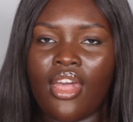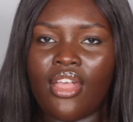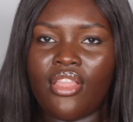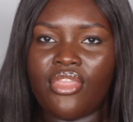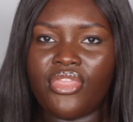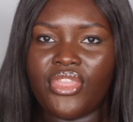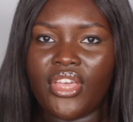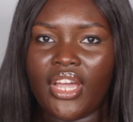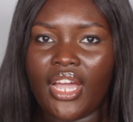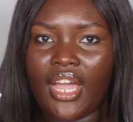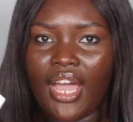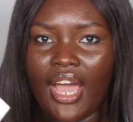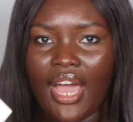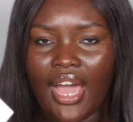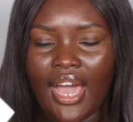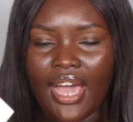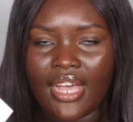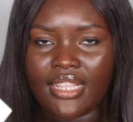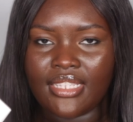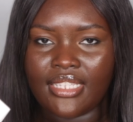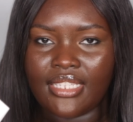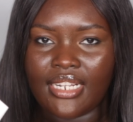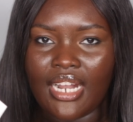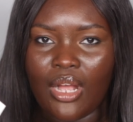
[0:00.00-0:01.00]
The
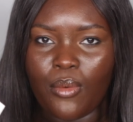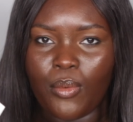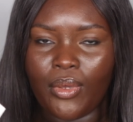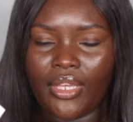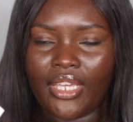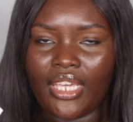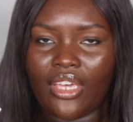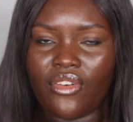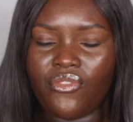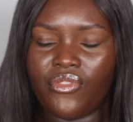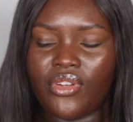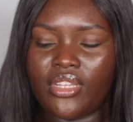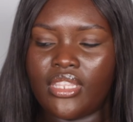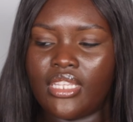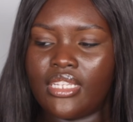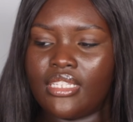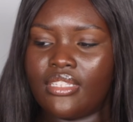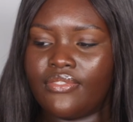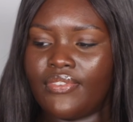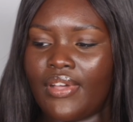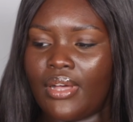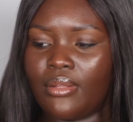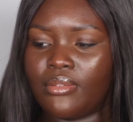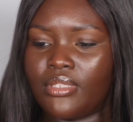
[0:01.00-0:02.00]
cons that I would give for
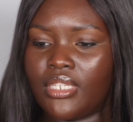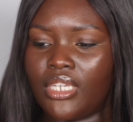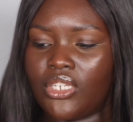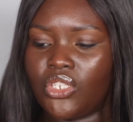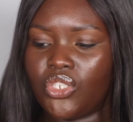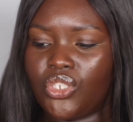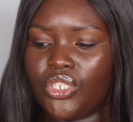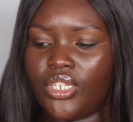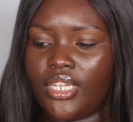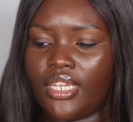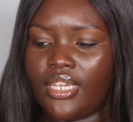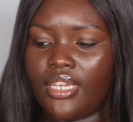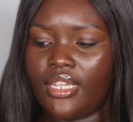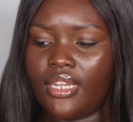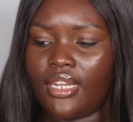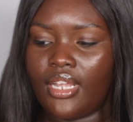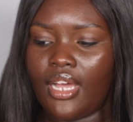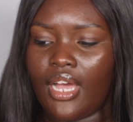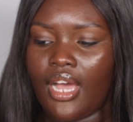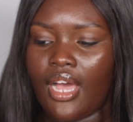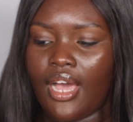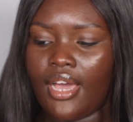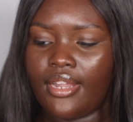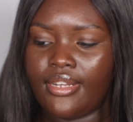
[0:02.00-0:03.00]
this foundation,
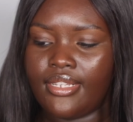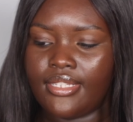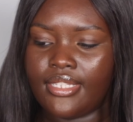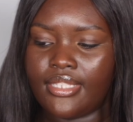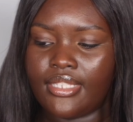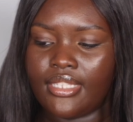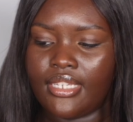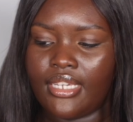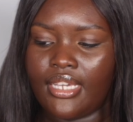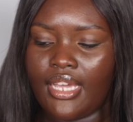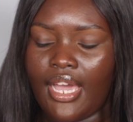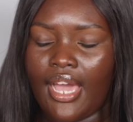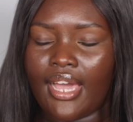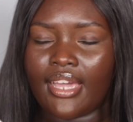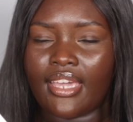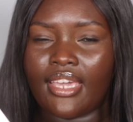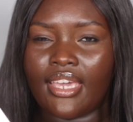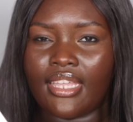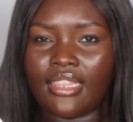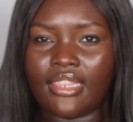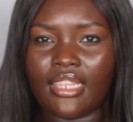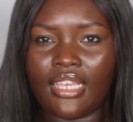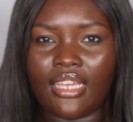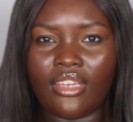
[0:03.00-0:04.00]
honestly, I
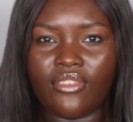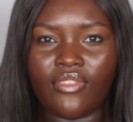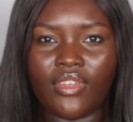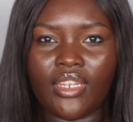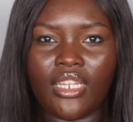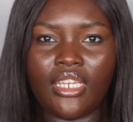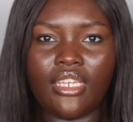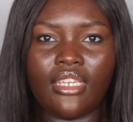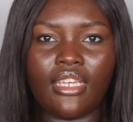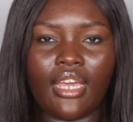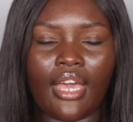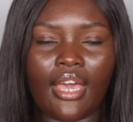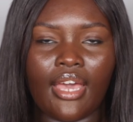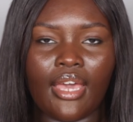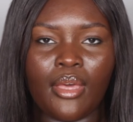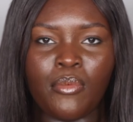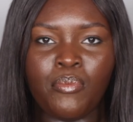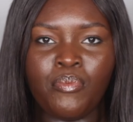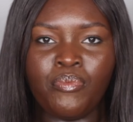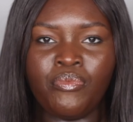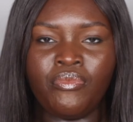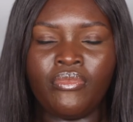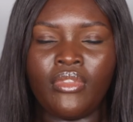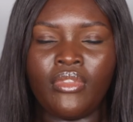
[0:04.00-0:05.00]
can't think of any yet.